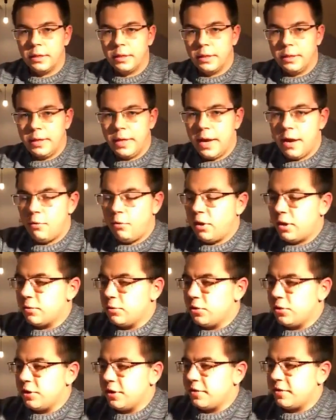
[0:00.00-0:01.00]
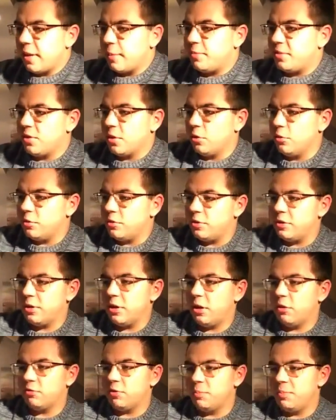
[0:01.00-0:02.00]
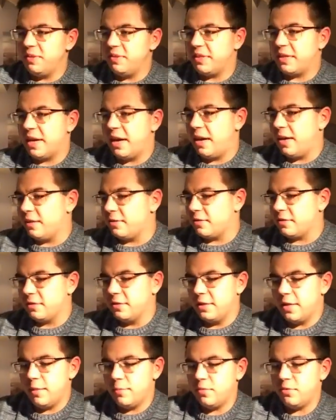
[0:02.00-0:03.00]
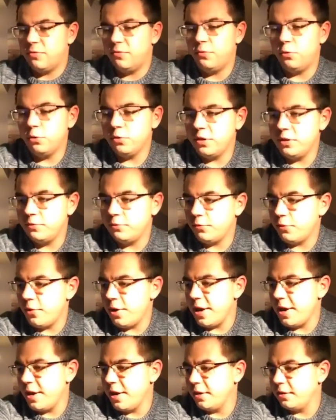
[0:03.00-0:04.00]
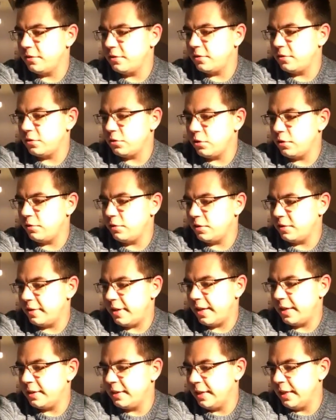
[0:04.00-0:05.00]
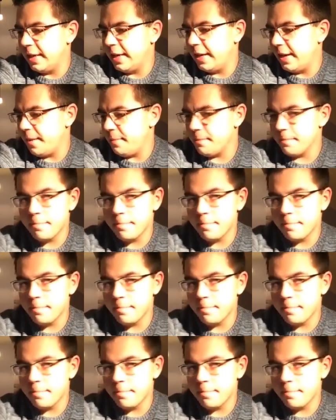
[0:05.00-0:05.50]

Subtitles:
Yeah, welcome you to this episode of the Bisicast number 43. Sorry for the slight delay.